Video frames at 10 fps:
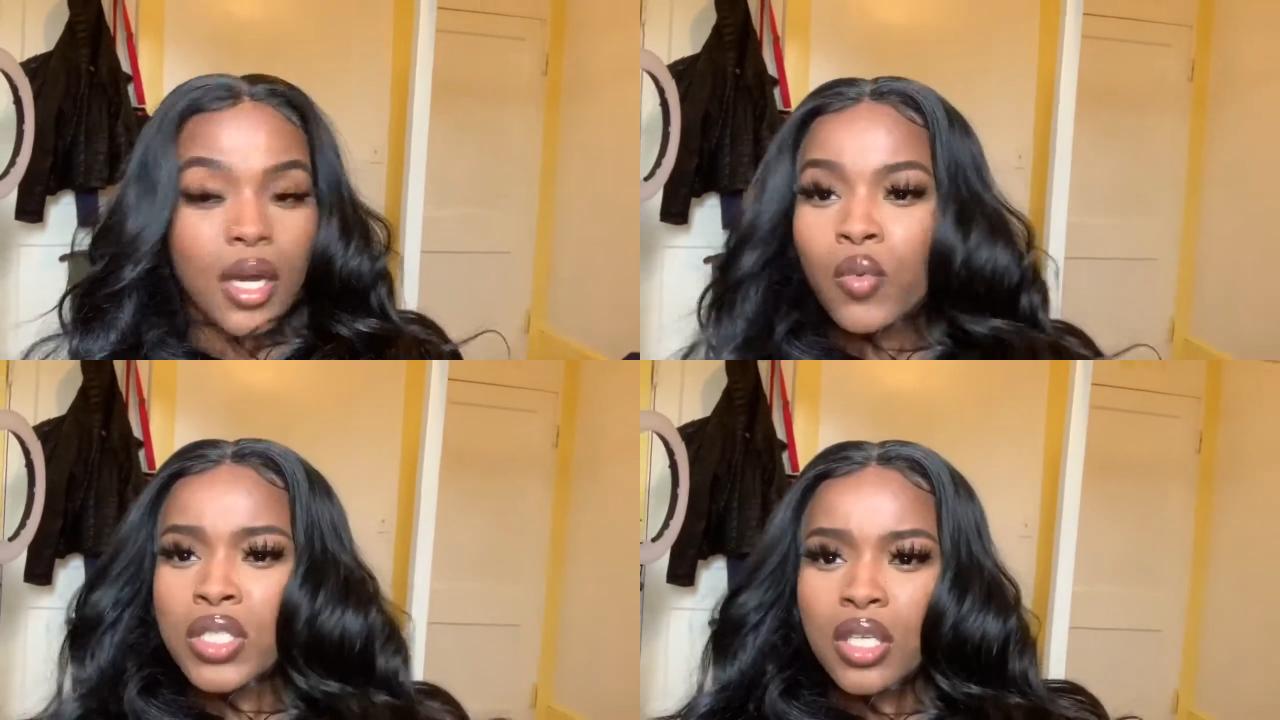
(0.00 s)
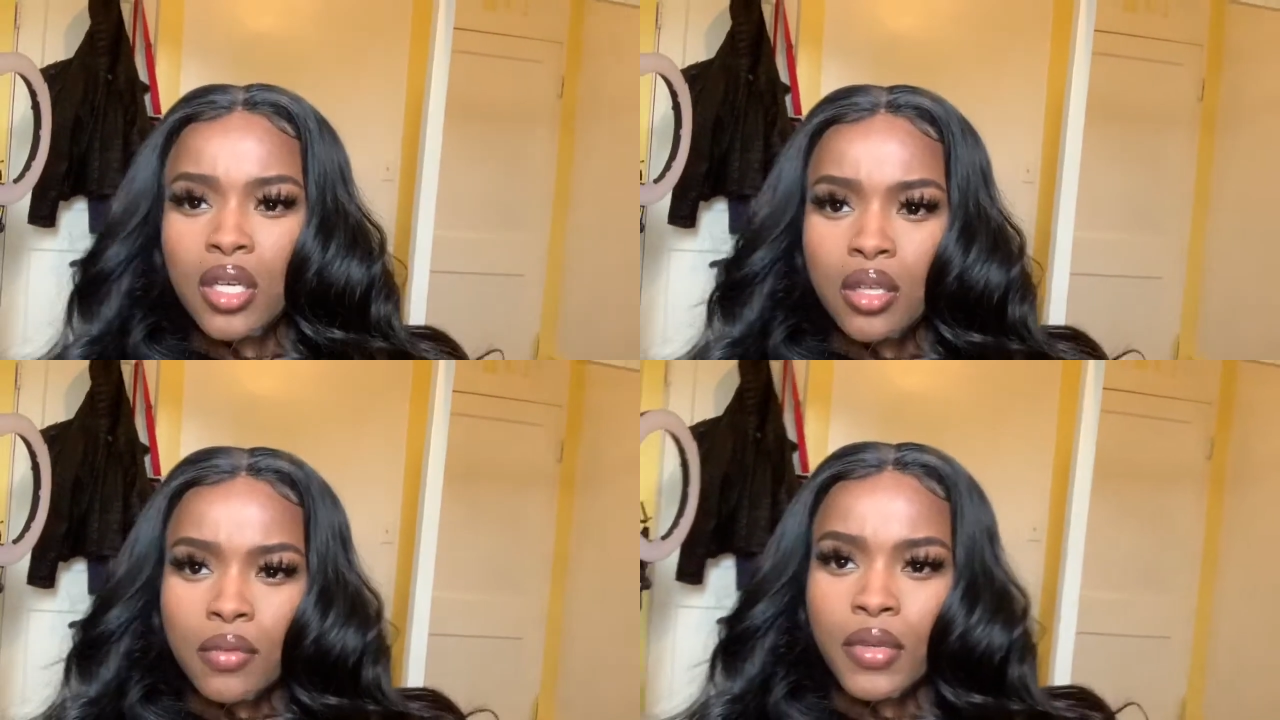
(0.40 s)
I was gonna
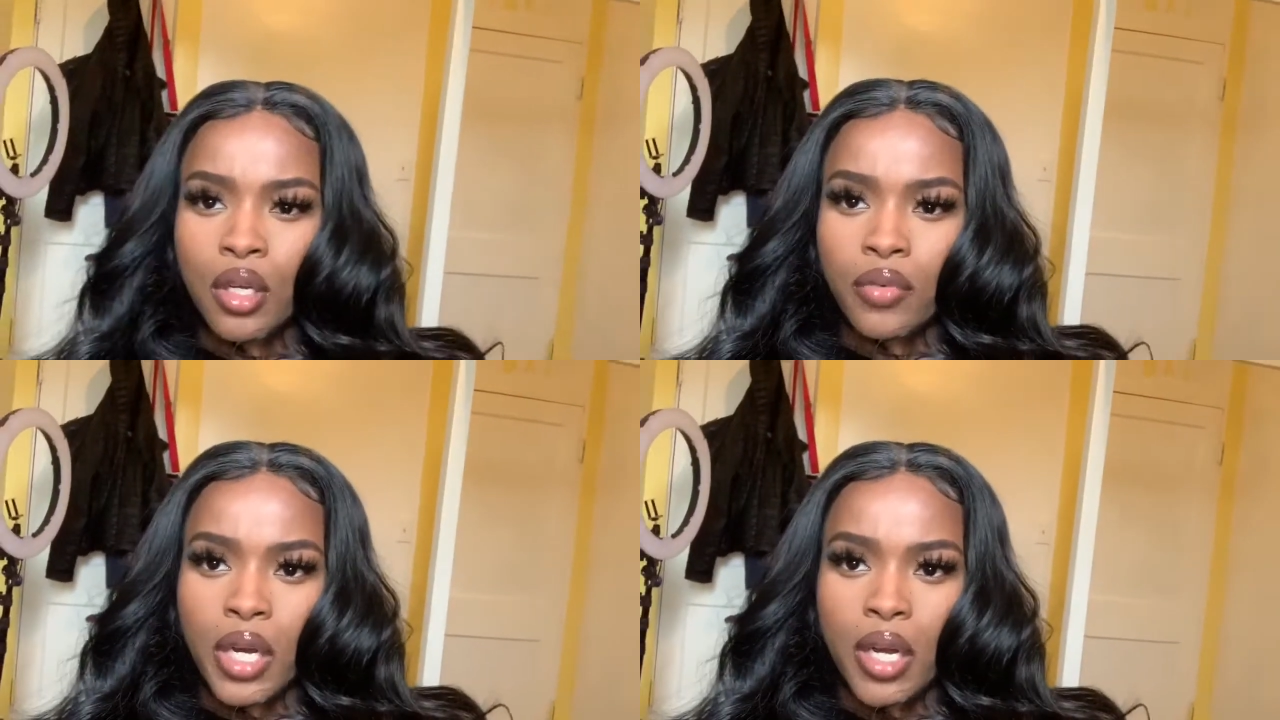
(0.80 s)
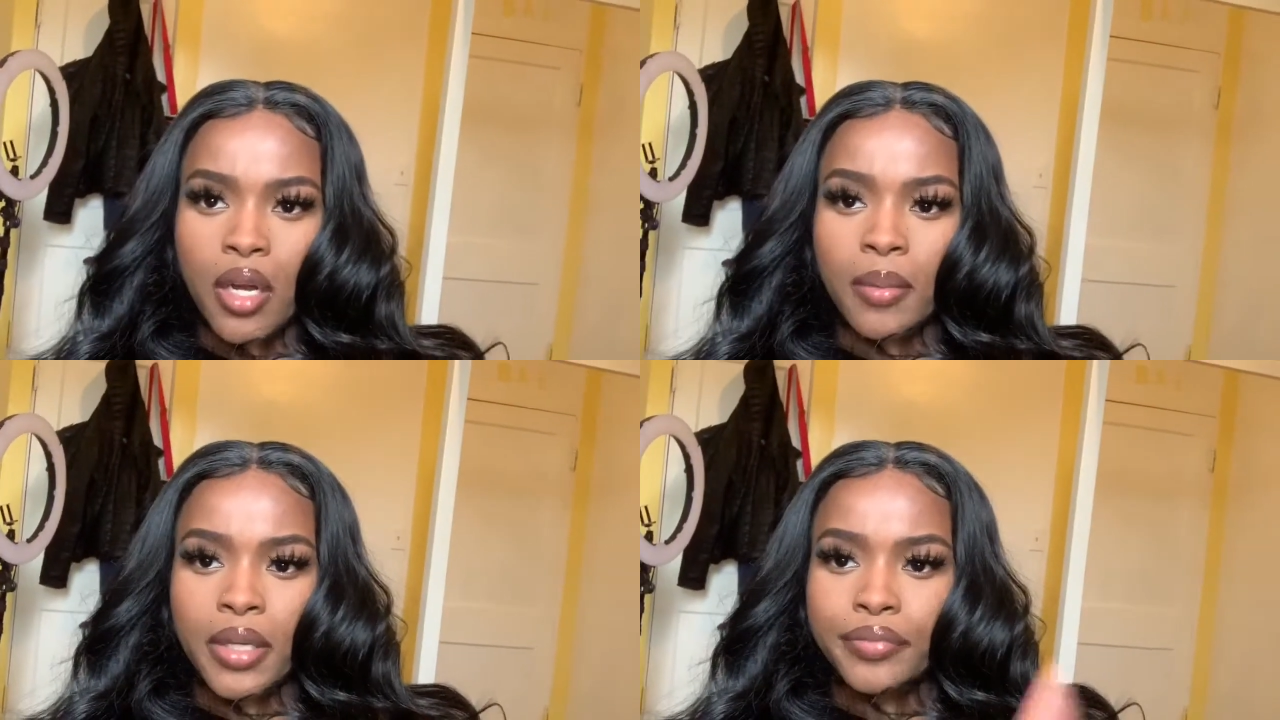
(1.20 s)
end the video right
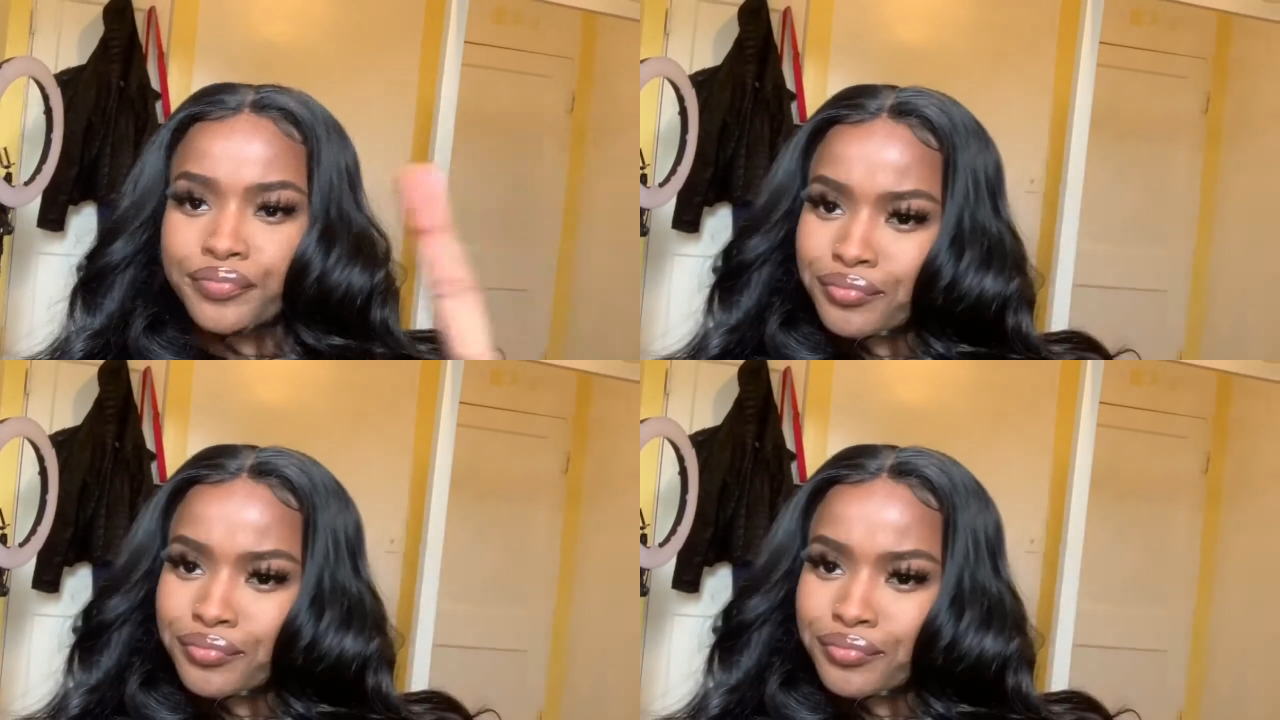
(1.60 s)
now, but